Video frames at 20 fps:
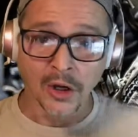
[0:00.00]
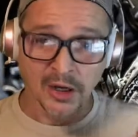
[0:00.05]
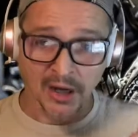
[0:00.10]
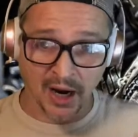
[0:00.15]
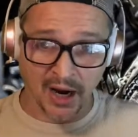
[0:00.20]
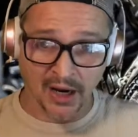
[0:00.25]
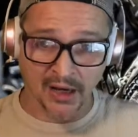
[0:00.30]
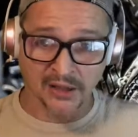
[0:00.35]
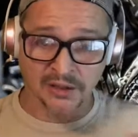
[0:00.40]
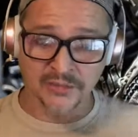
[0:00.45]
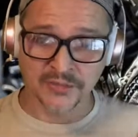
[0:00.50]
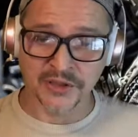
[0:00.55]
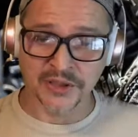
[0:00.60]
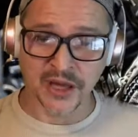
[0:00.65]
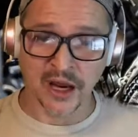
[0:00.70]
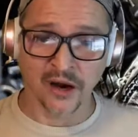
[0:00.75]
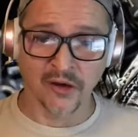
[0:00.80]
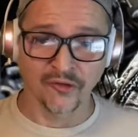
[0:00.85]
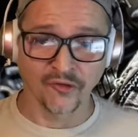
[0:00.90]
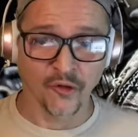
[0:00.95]
Kyle
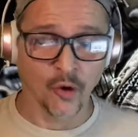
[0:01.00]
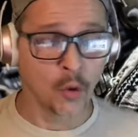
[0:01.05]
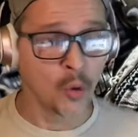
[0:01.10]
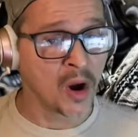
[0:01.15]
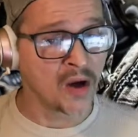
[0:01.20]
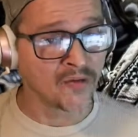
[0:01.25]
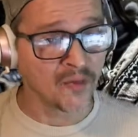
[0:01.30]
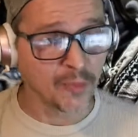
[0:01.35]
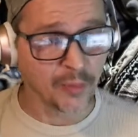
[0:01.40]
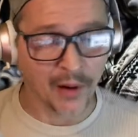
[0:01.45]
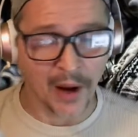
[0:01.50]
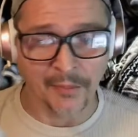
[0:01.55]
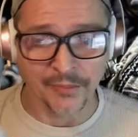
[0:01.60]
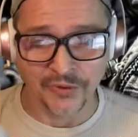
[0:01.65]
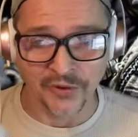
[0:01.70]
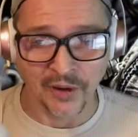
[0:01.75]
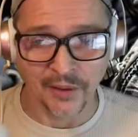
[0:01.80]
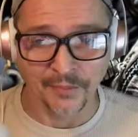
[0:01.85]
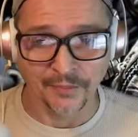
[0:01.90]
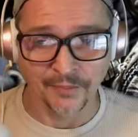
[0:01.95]
himself, whoever
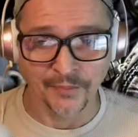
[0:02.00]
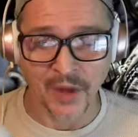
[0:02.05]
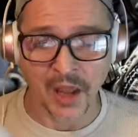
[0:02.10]
prepped him,